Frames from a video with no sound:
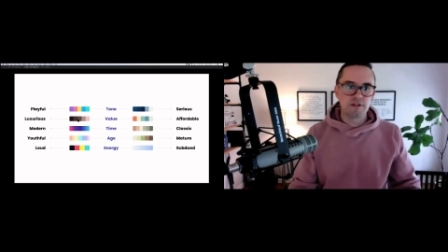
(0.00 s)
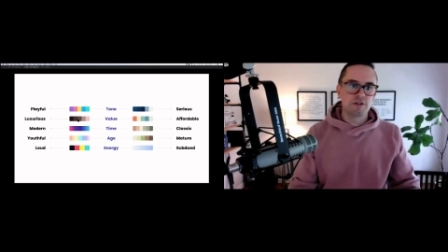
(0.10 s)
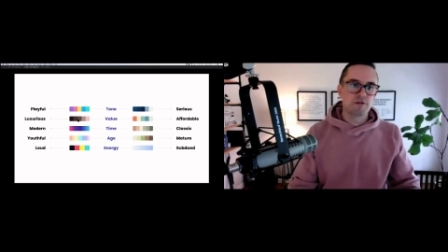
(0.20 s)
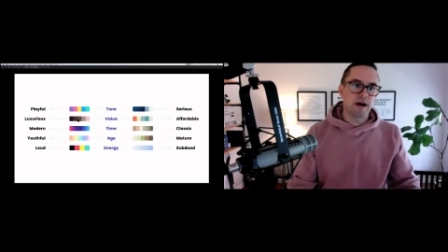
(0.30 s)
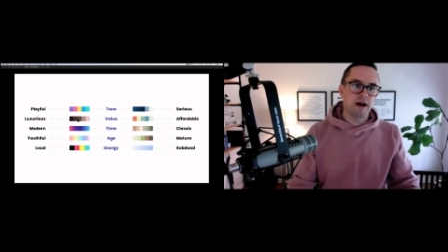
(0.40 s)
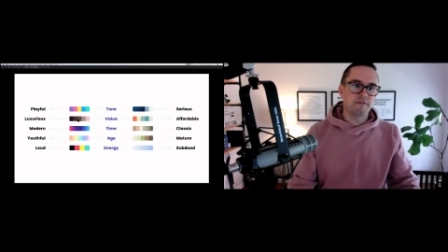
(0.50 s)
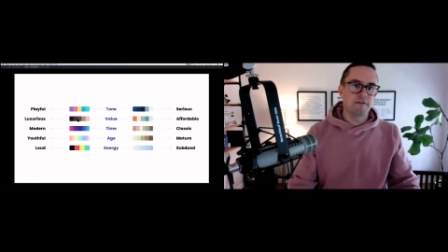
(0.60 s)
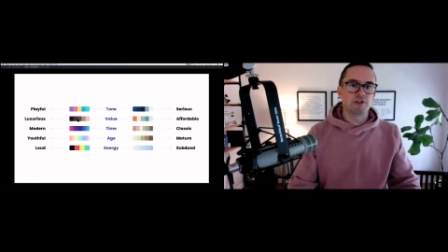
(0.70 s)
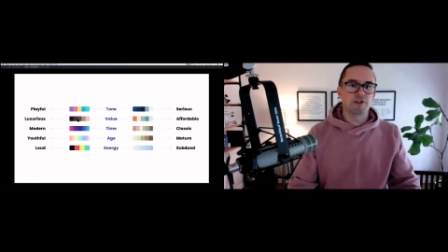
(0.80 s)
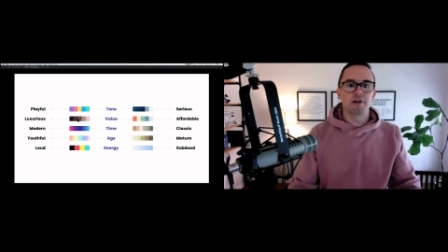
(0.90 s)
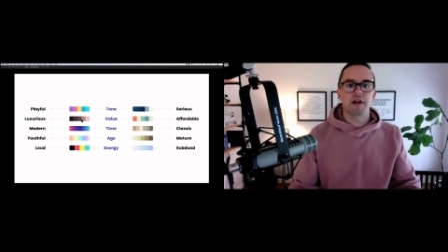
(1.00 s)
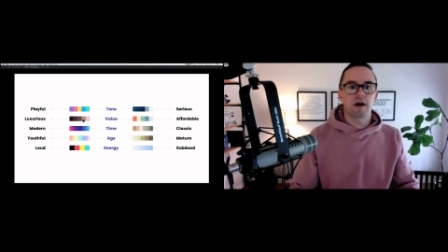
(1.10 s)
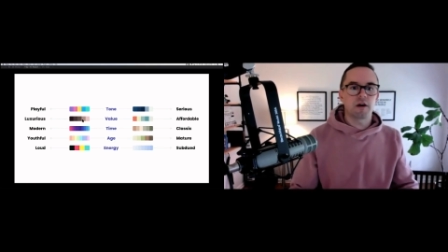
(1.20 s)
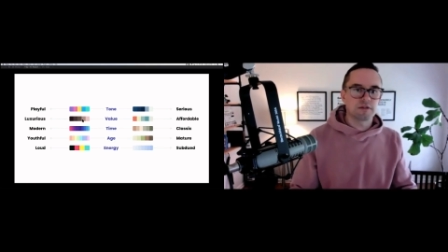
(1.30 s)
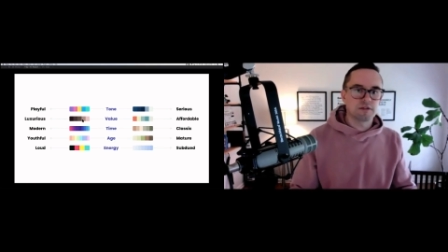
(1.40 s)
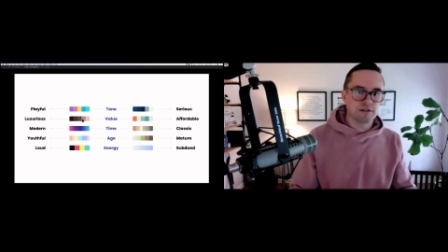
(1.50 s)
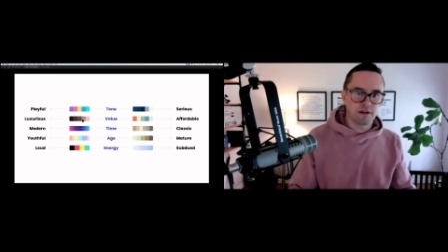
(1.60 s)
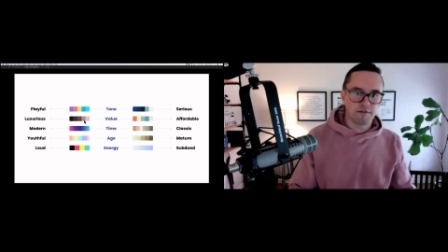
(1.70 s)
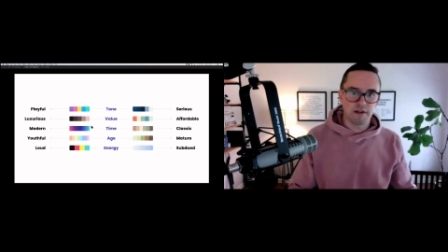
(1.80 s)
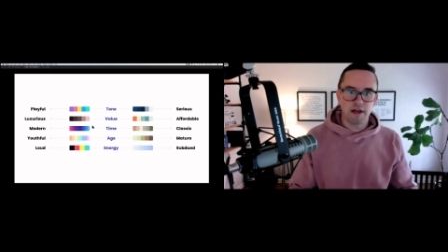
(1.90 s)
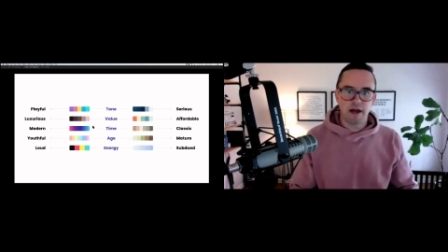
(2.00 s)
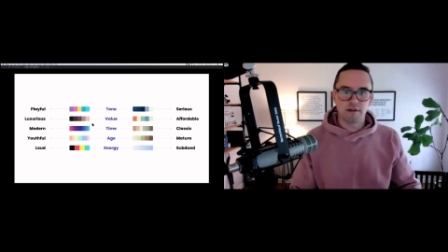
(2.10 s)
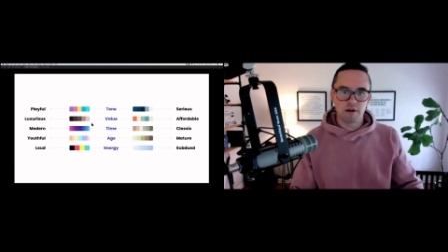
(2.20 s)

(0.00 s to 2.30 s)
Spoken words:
is you have the Chanels and stuff like that.